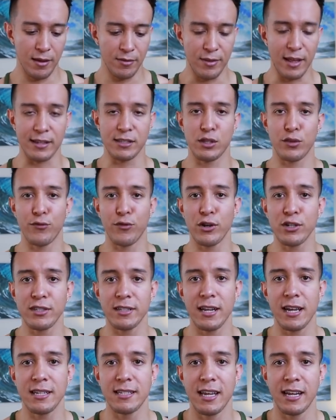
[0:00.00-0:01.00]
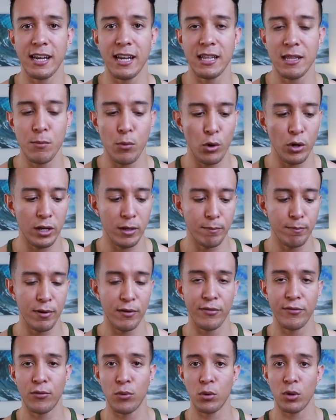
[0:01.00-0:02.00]
That's the first thing I take in the morning
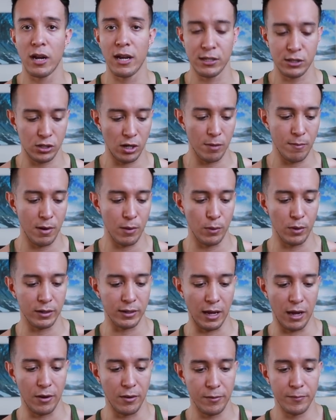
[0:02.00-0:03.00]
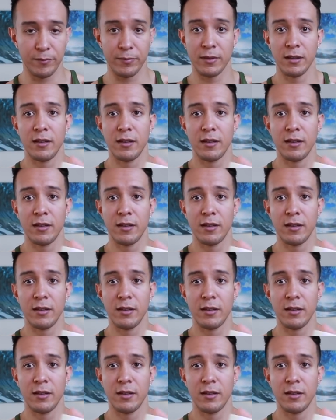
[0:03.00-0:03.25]
before I start my workout.